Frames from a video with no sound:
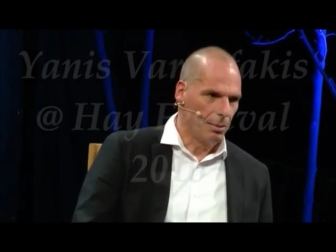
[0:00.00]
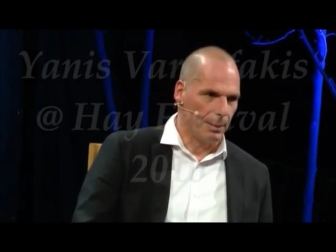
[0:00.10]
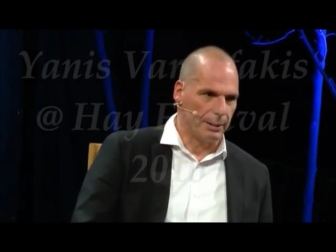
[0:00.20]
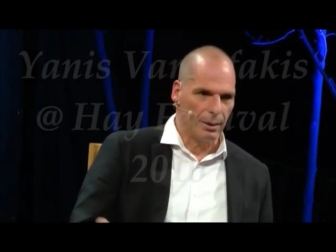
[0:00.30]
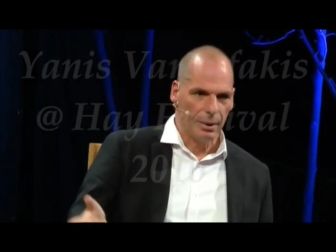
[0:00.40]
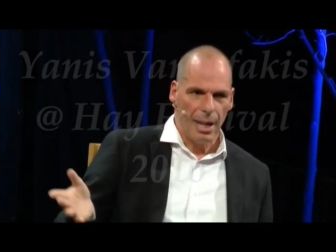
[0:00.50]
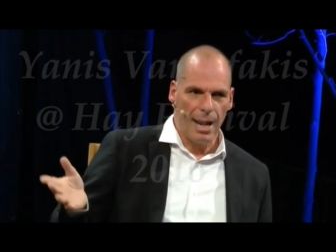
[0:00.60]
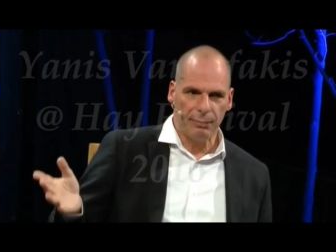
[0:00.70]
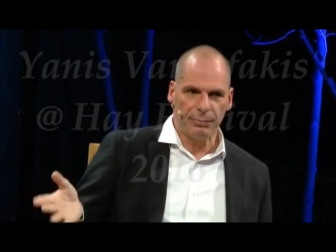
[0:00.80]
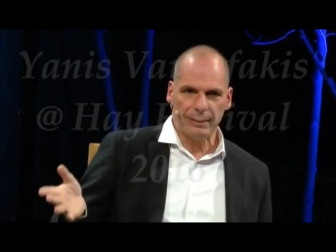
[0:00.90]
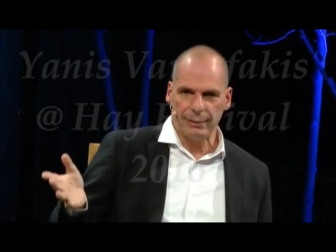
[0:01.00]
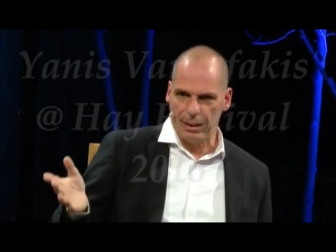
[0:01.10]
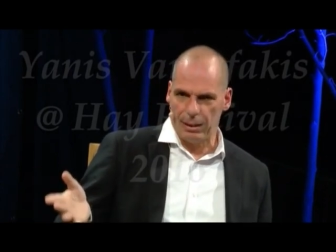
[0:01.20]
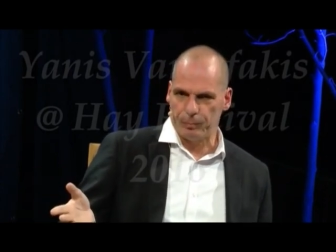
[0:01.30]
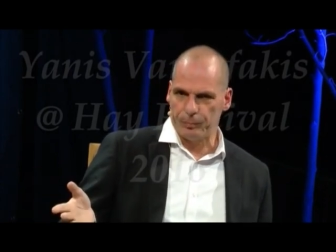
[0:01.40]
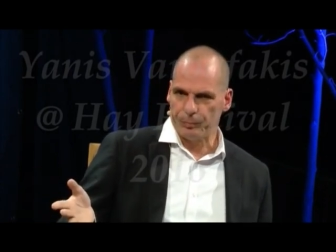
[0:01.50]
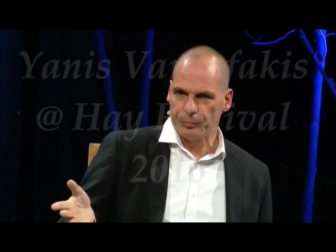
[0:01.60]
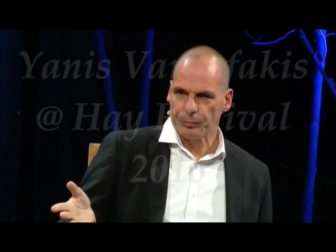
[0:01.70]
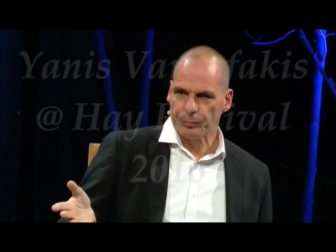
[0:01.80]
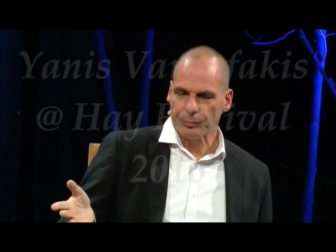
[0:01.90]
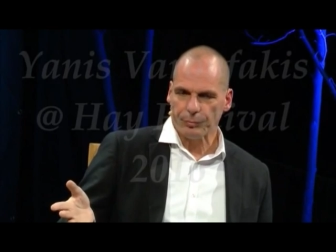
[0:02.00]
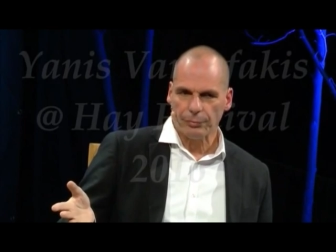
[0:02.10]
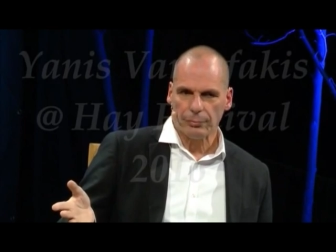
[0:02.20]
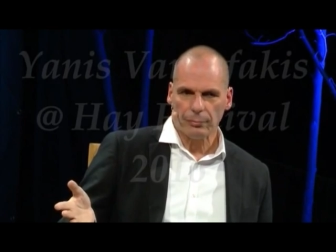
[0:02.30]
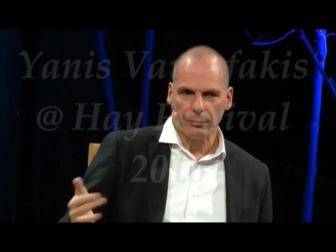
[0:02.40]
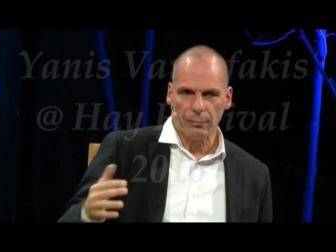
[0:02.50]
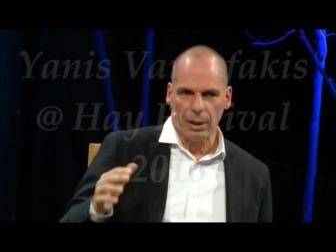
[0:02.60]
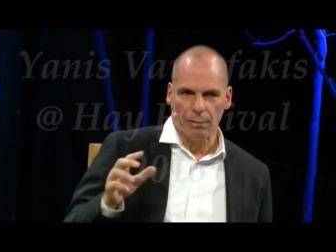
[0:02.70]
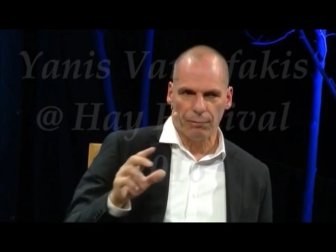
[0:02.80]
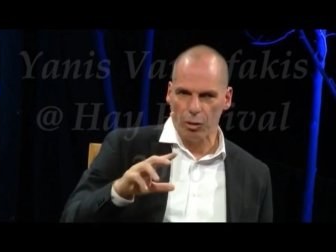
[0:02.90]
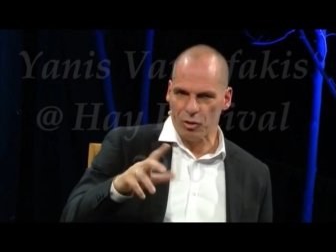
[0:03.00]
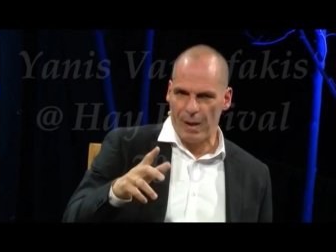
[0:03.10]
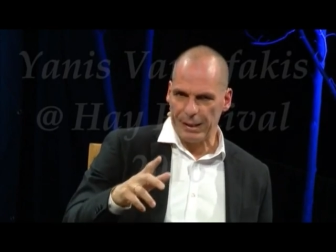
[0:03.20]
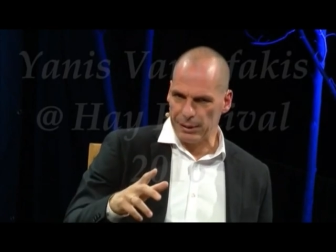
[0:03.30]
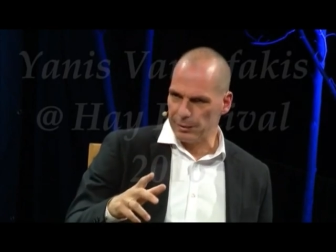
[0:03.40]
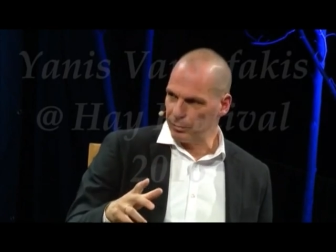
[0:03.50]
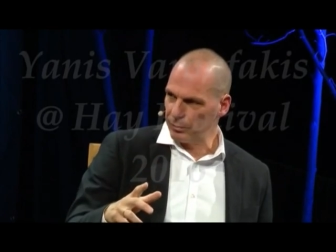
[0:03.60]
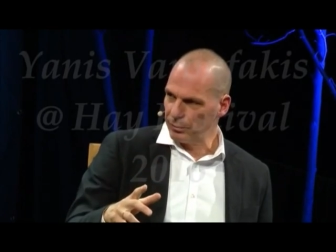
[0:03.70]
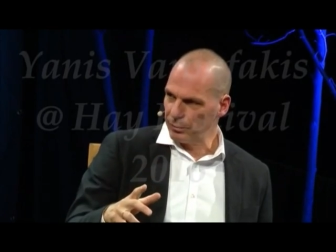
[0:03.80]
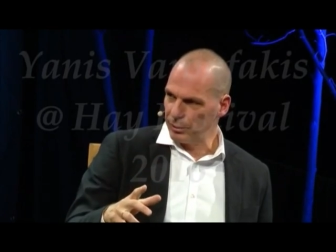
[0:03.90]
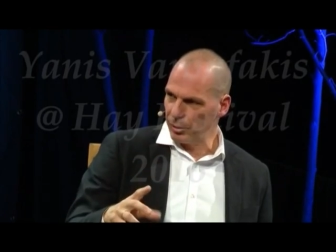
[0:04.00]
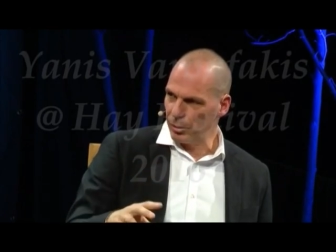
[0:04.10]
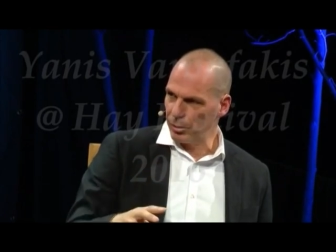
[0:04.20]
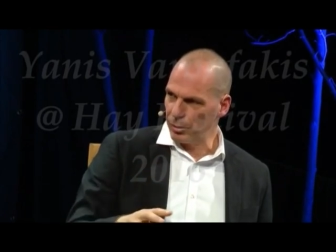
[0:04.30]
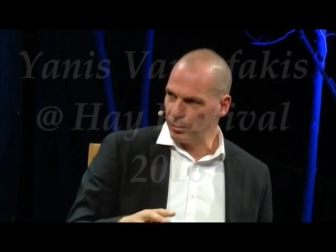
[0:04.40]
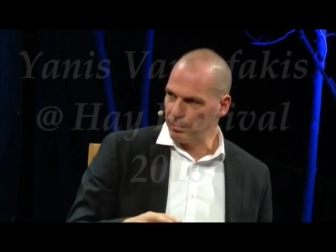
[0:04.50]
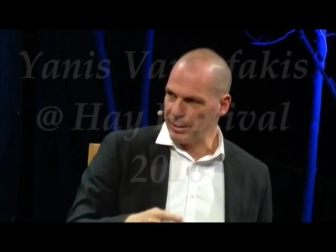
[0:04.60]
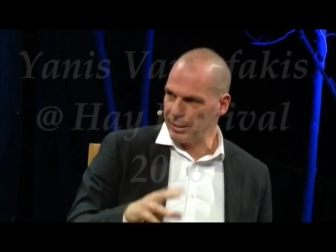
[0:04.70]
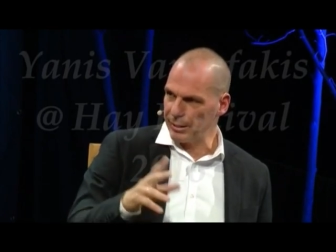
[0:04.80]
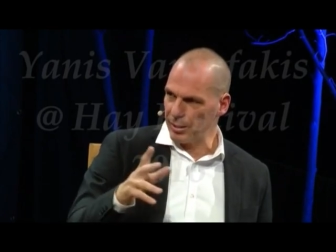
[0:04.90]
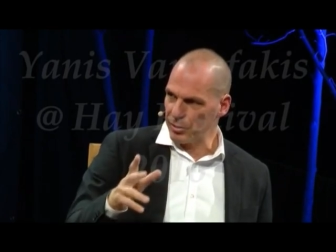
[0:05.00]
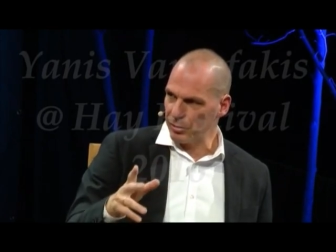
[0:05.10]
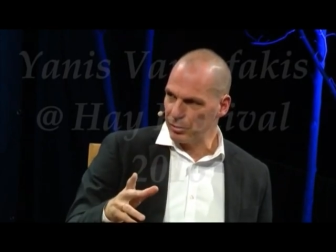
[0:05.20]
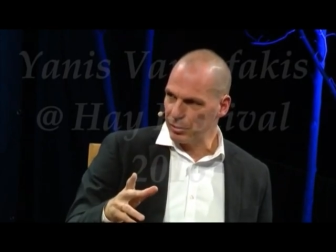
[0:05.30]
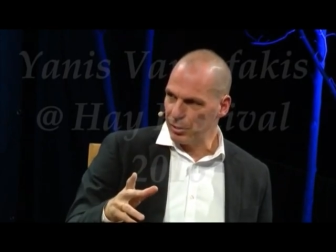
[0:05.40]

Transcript: But every time Volkswagen or Mercedes